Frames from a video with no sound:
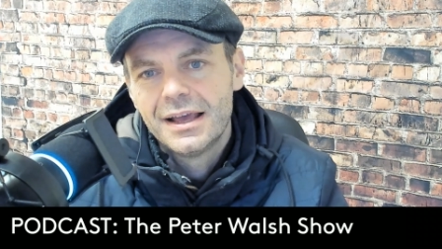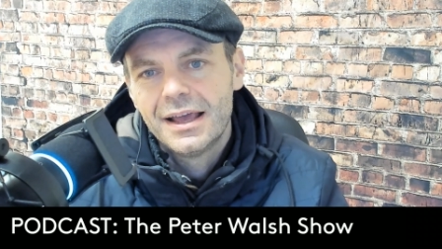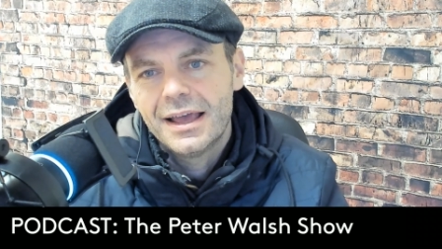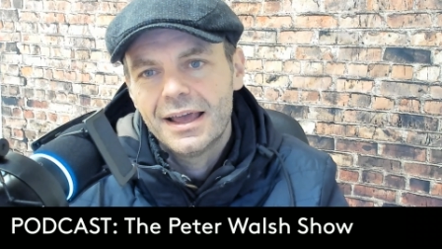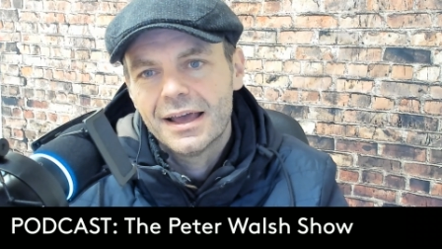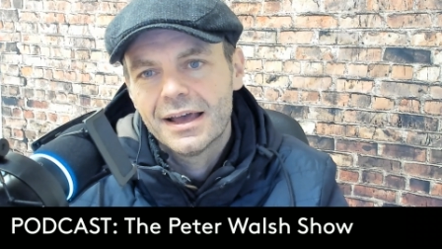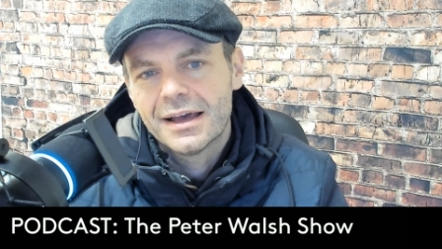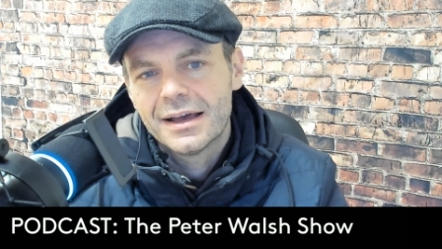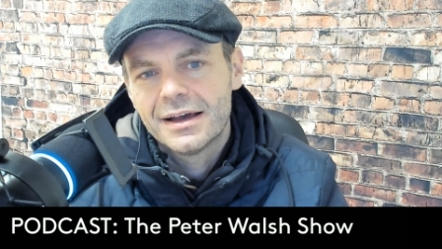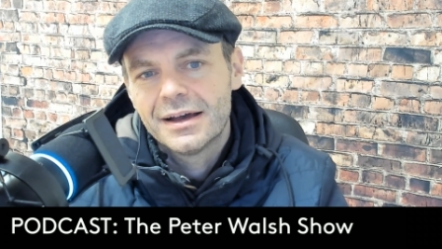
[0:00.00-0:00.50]

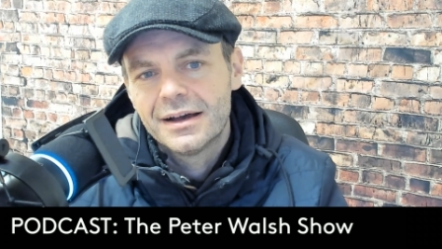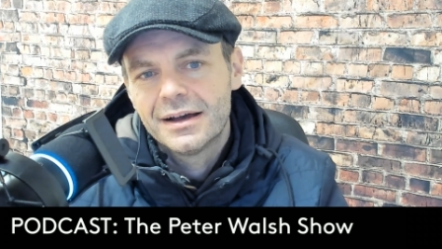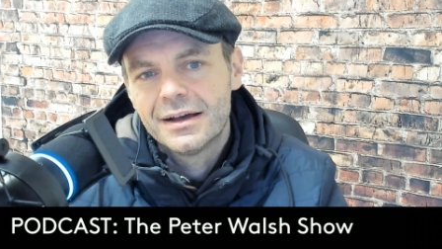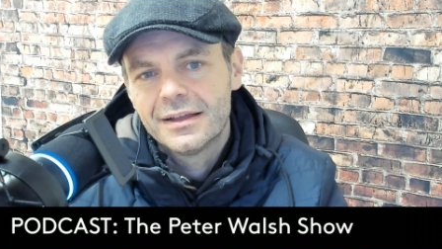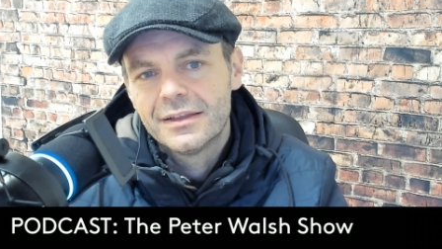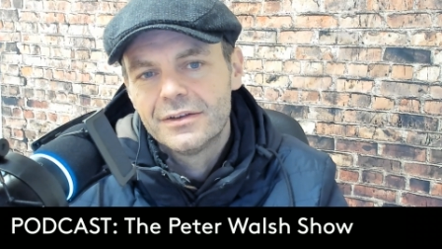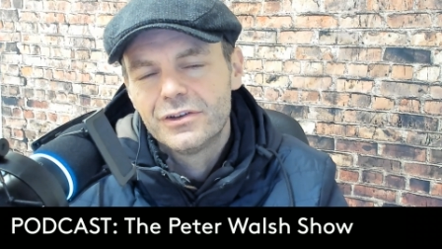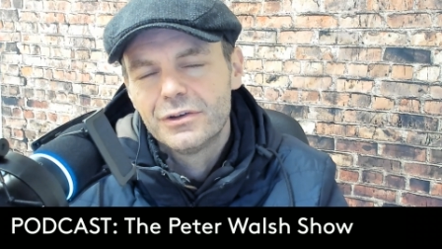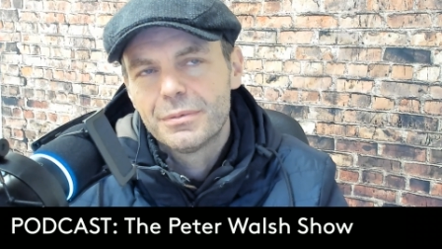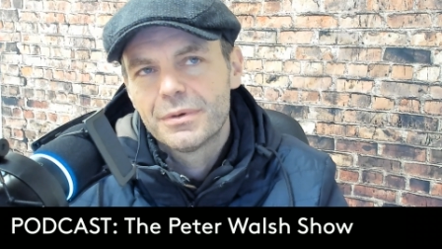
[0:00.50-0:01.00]
Uh, they
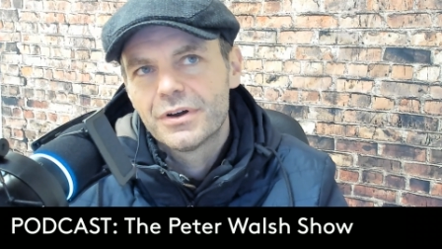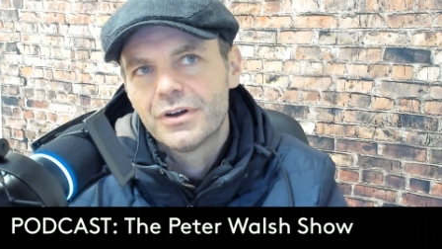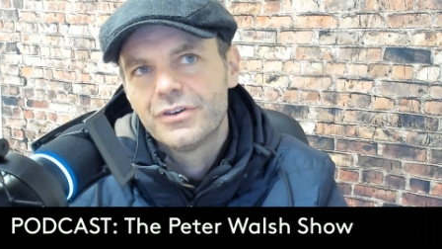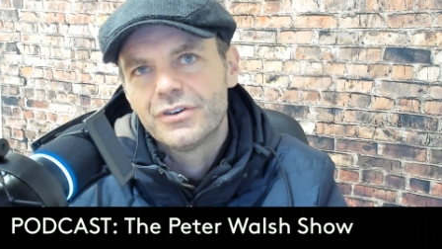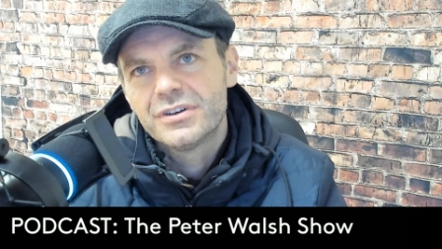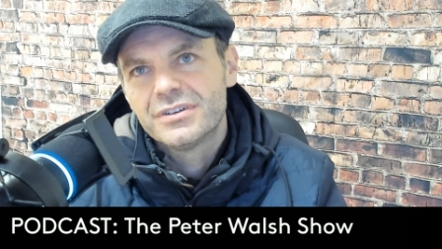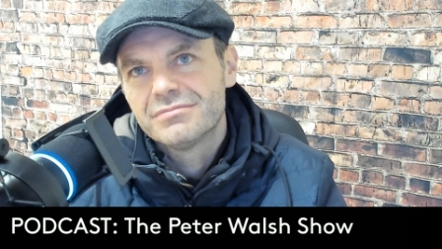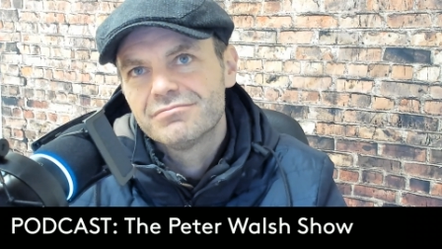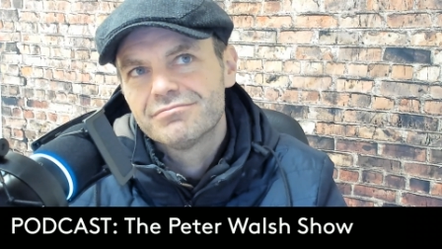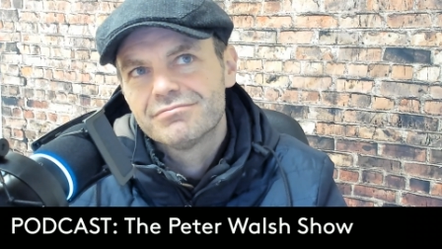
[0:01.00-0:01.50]
do about 100
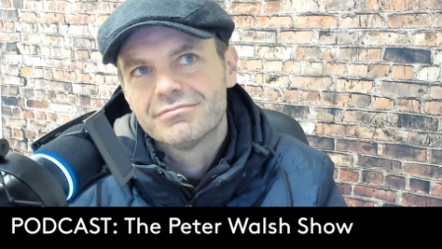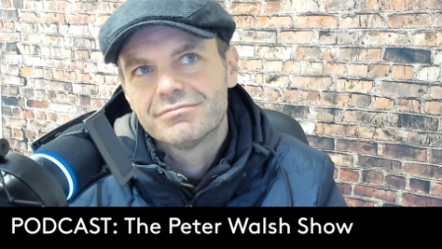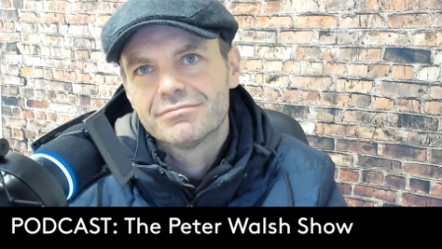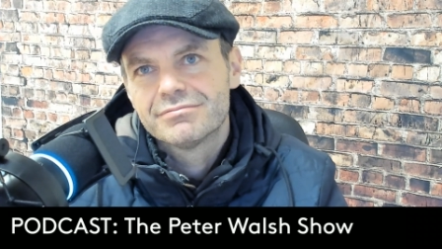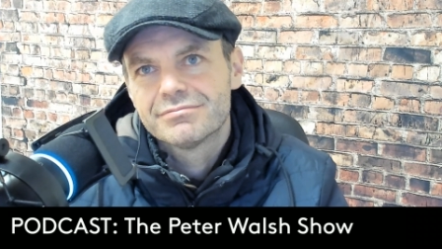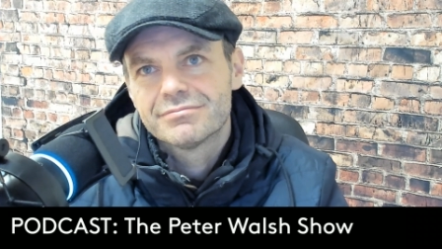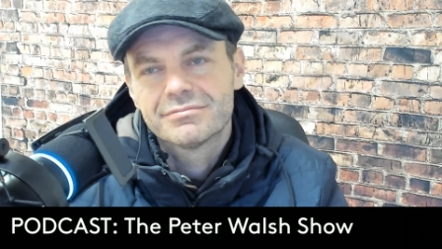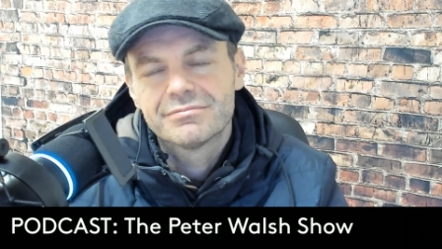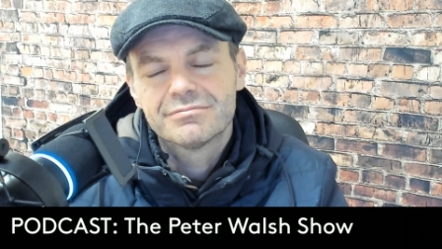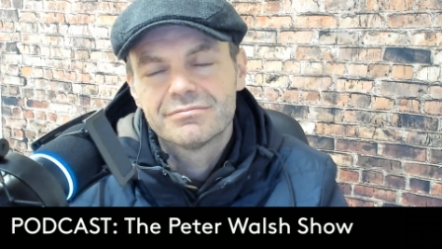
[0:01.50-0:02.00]
and,
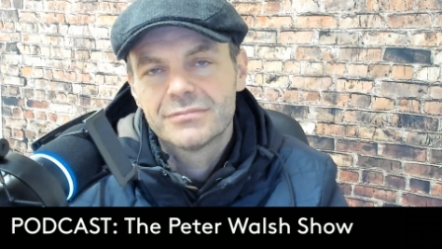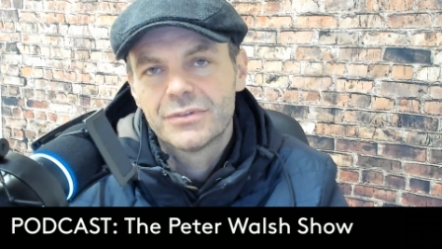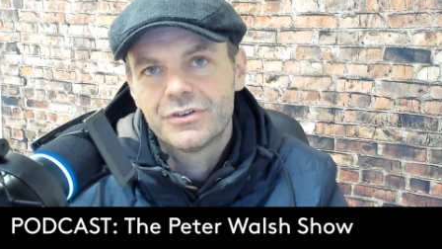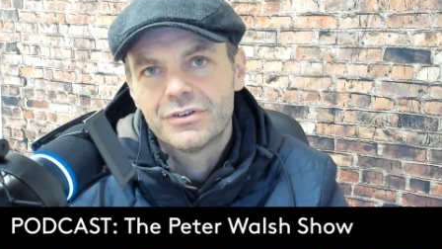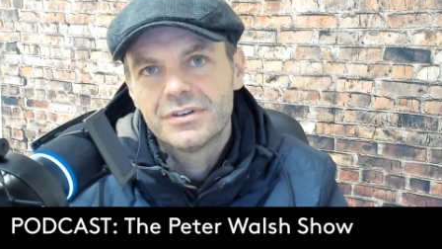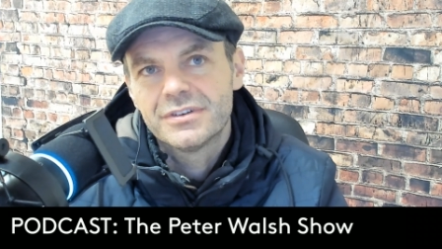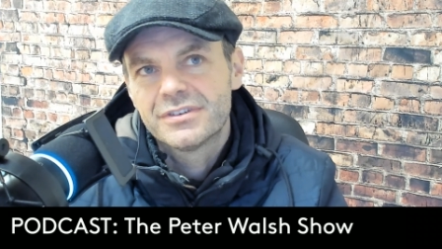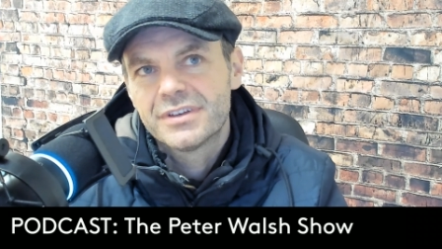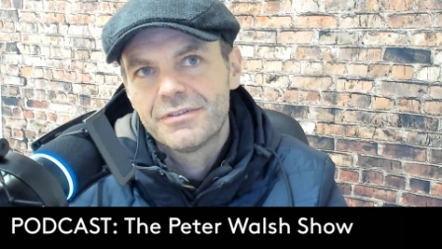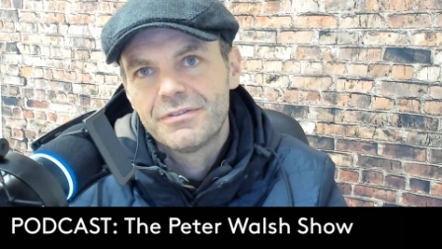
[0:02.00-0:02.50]

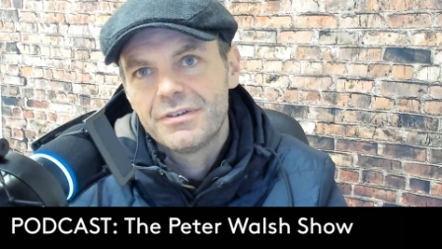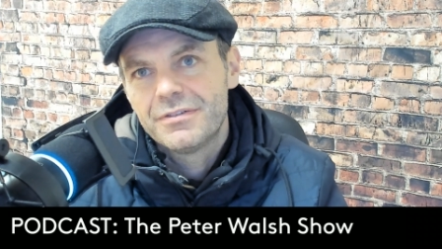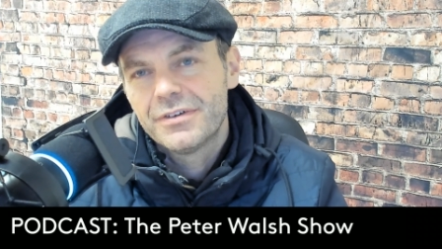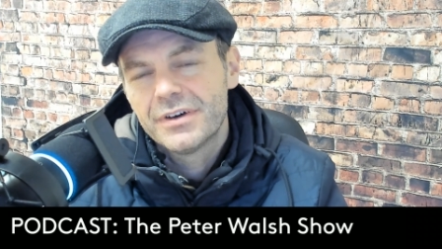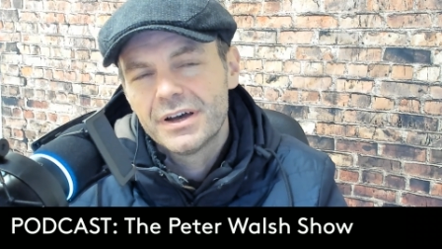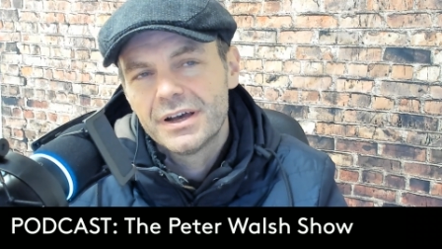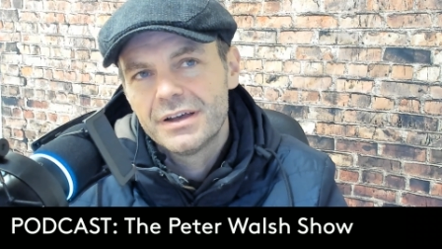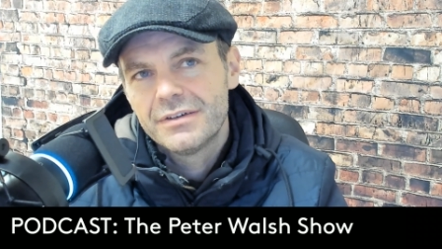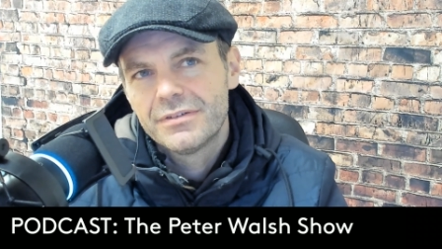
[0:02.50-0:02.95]
175,